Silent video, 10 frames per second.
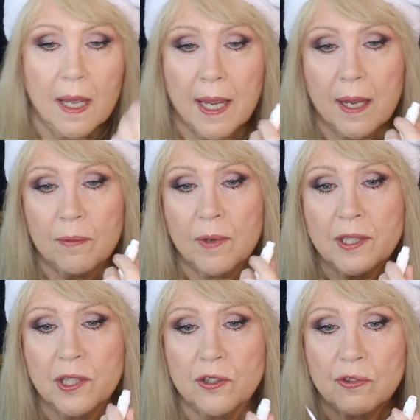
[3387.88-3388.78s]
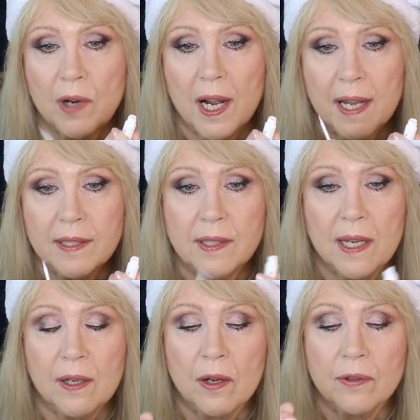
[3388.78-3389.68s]
And once it dries,
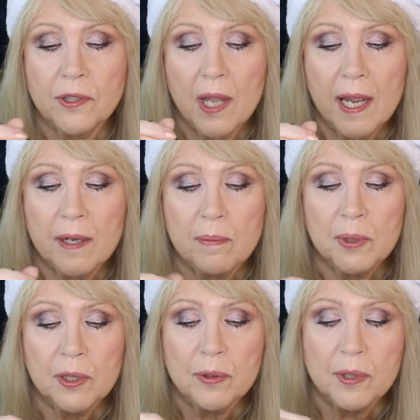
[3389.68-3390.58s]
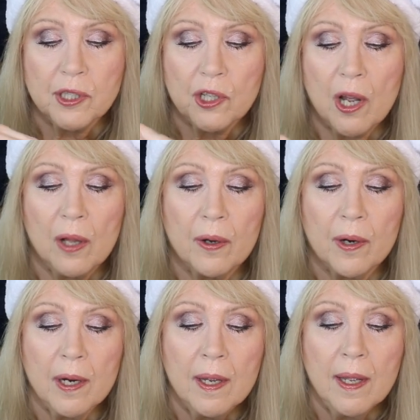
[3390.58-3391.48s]
it goes kind of bluish color.